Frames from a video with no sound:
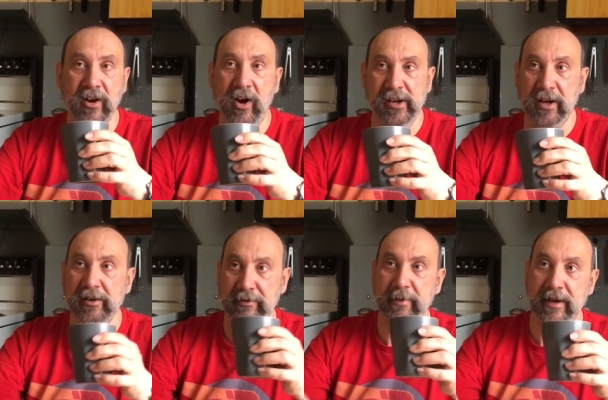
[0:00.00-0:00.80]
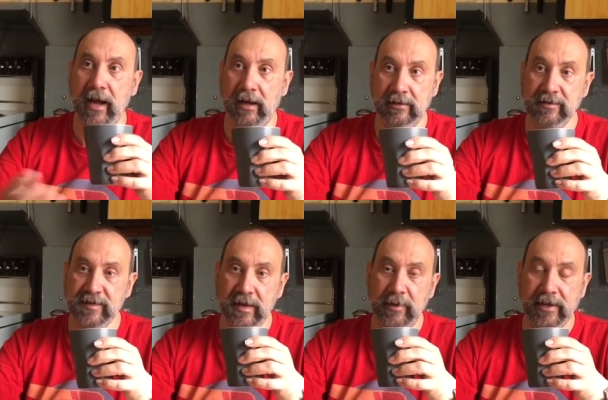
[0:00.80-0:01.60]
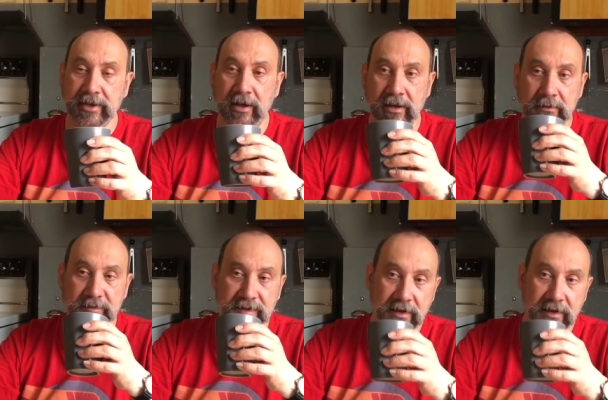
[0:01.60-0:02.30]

oh, you know, you've been hung so many times.